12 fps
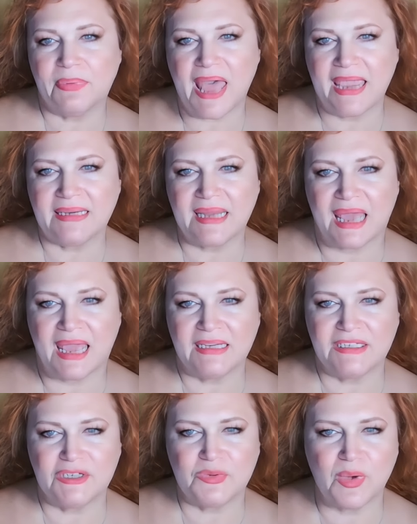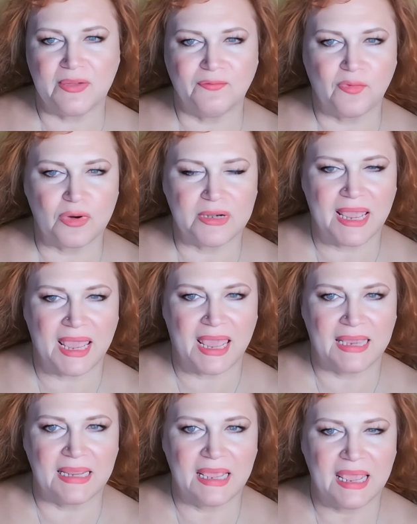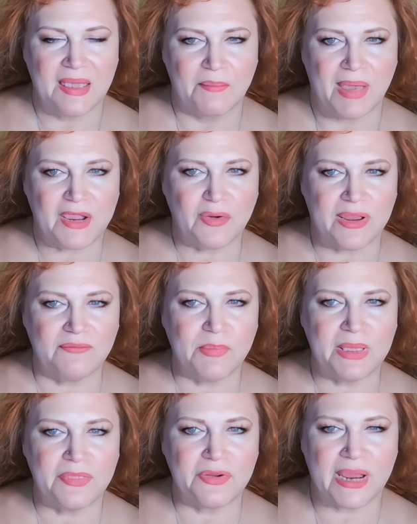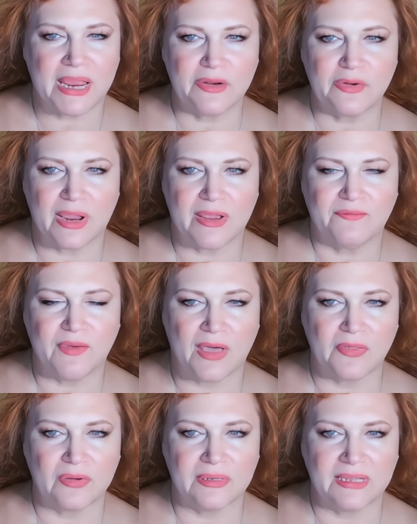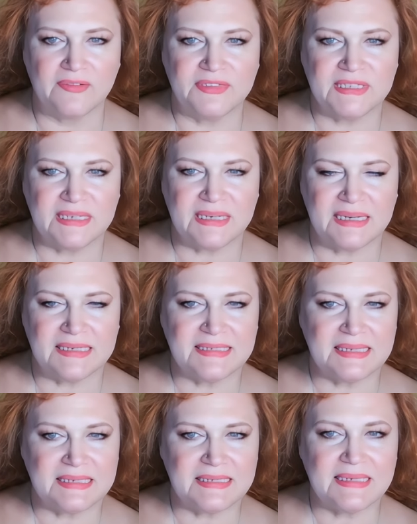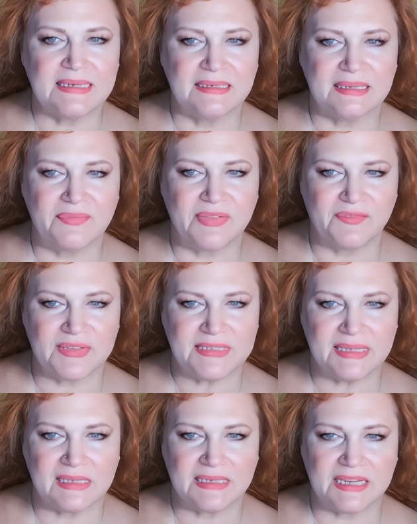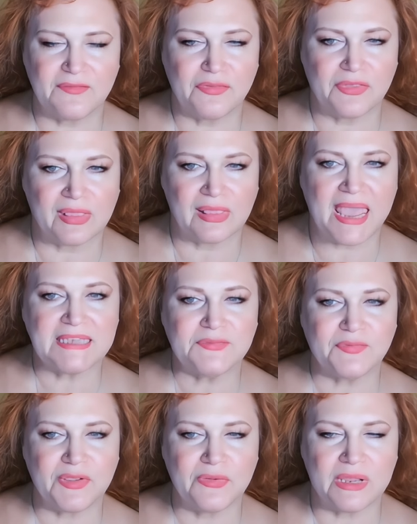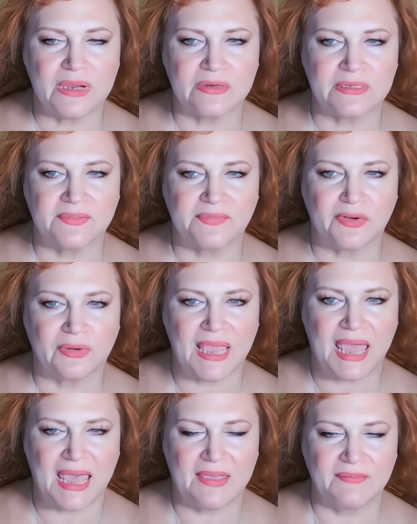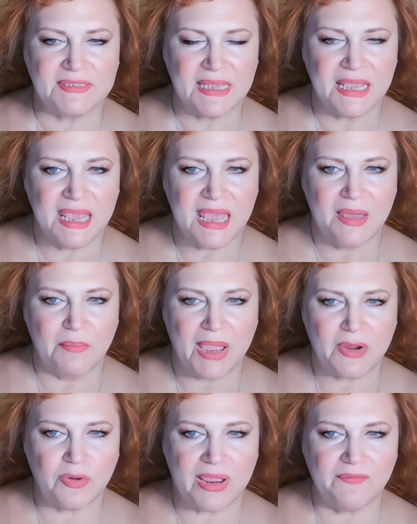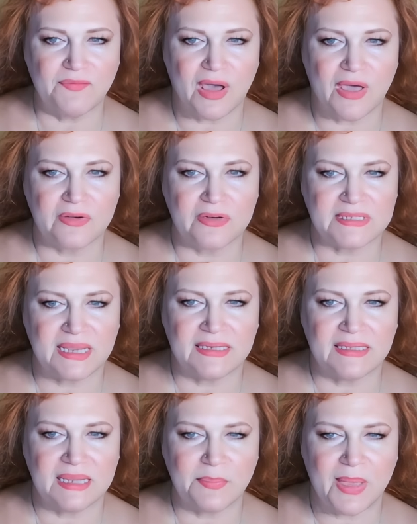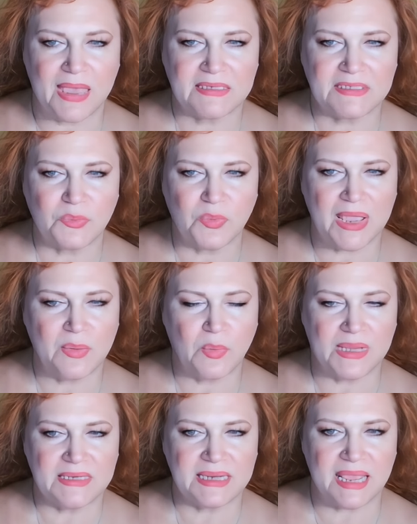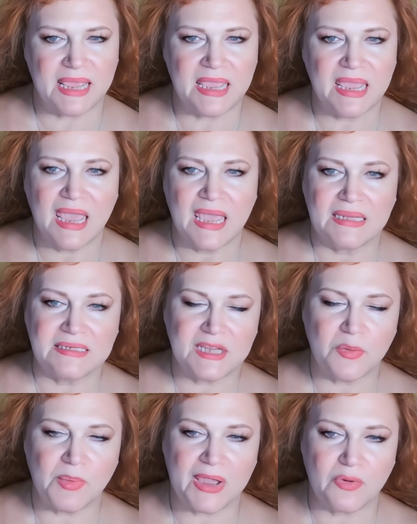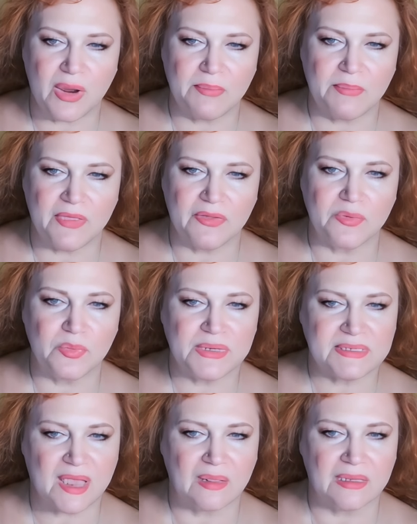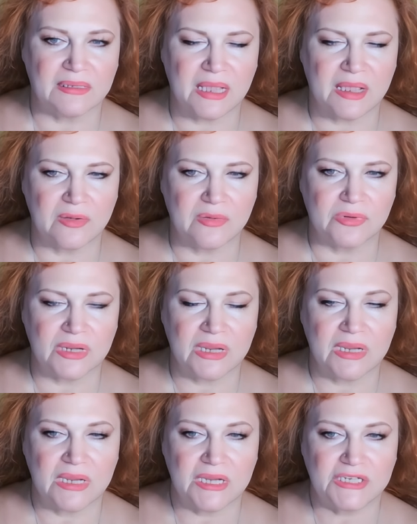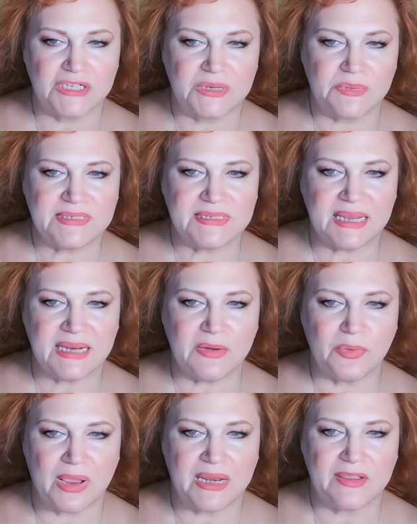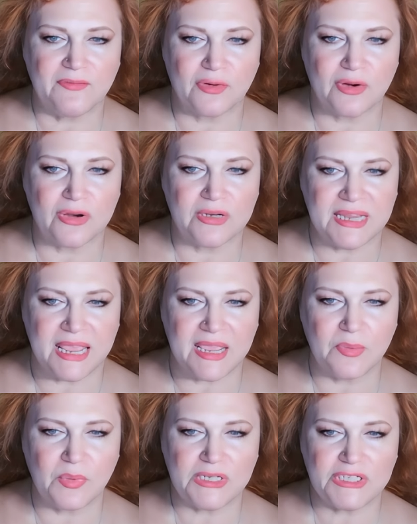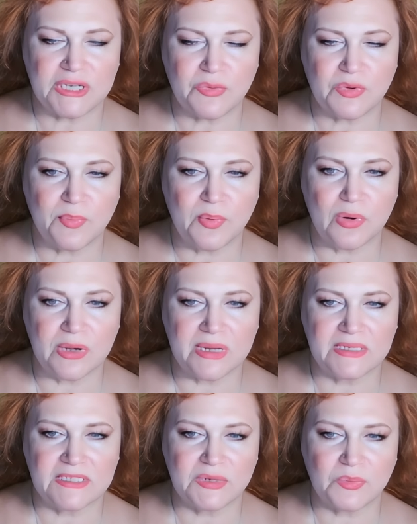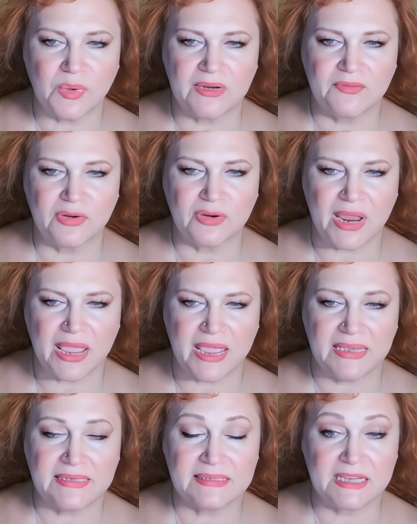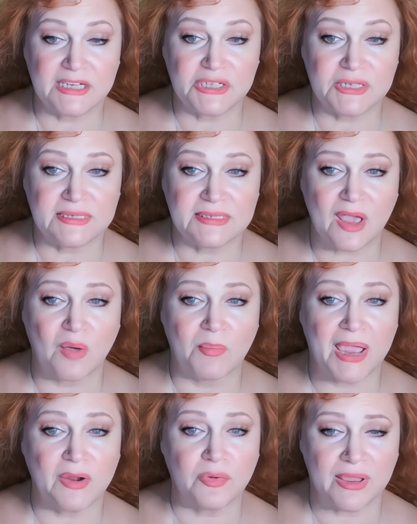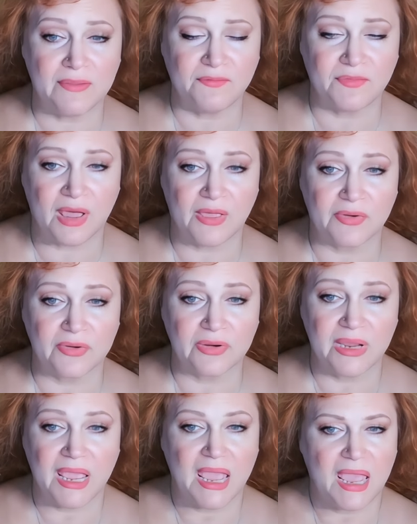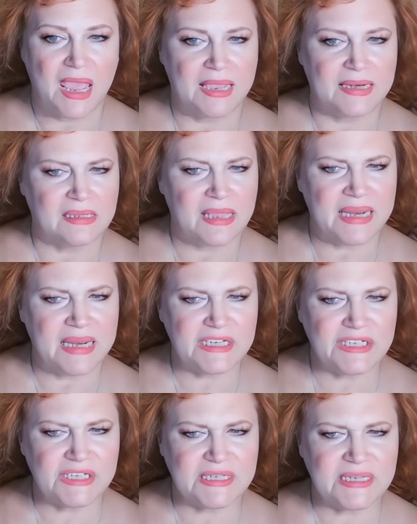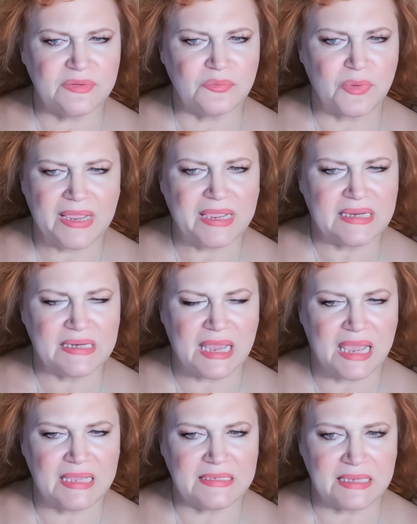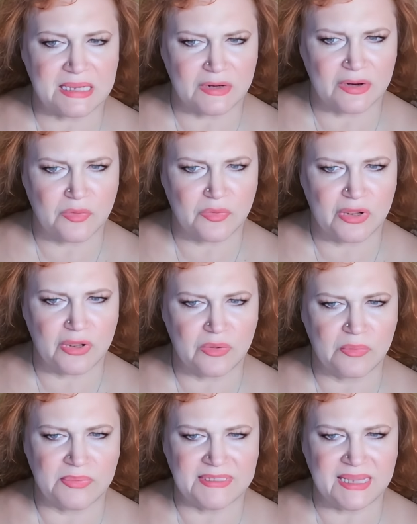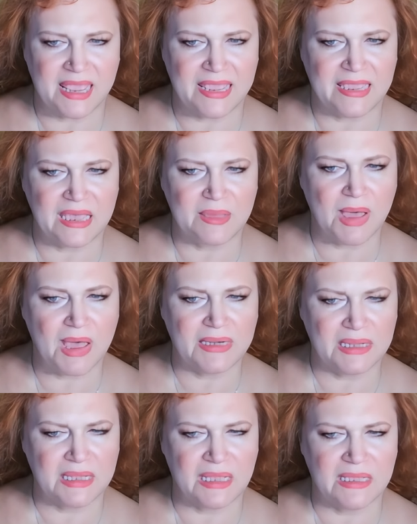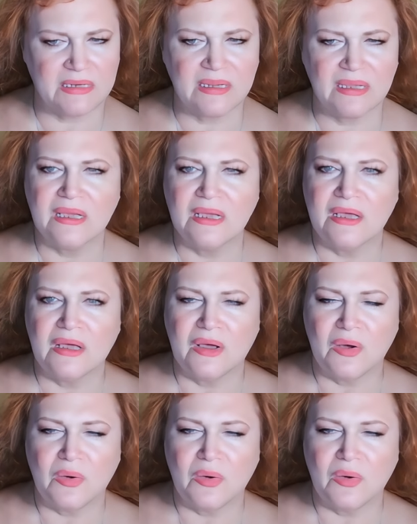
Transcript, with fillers: is by Black Knight 2149. My grandmother and grandfather lived in an assisted living facility for the last few years of their lives. My grandfather suddenly passed away one day, and so my grandmother was all alone. She was getting ready for her day when she reported to one of her aides that she saw my grandfather and a lady she didn't recognize in her room saying, Come on, hun,